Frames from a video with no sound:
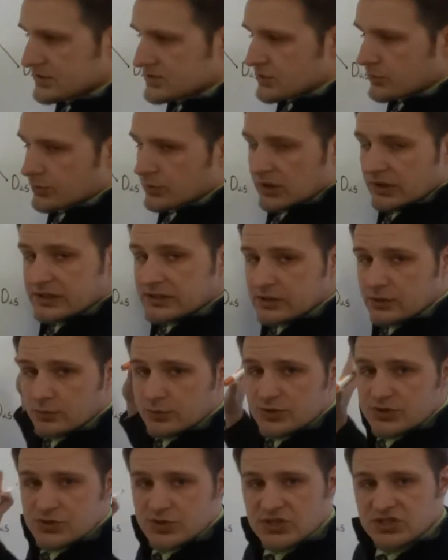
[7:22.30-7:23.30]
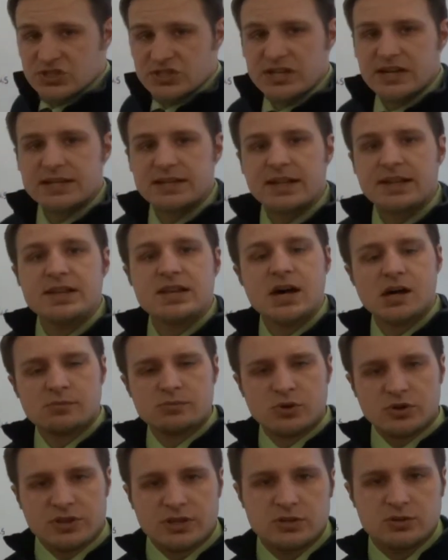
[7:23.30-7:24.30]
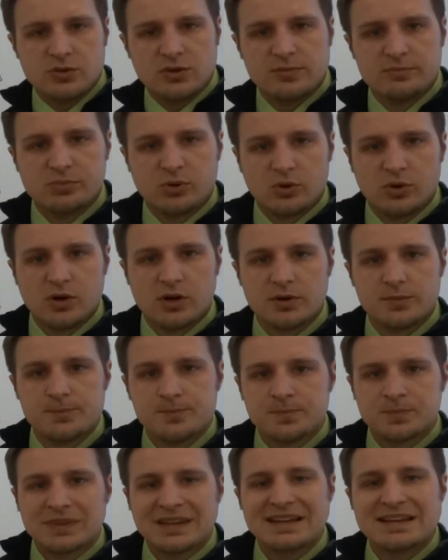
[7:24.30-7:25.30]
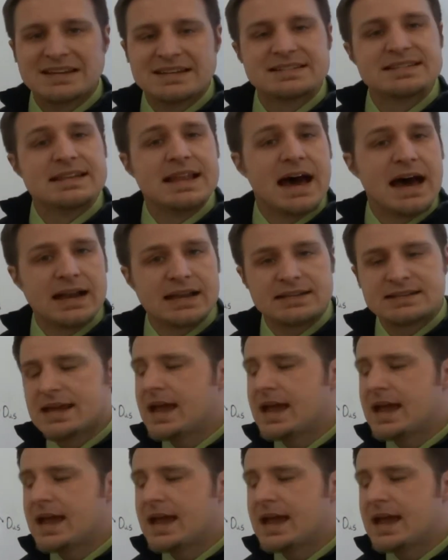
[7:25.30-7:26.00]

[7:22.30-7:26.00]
is a legal restriction on the number that you import. It is not a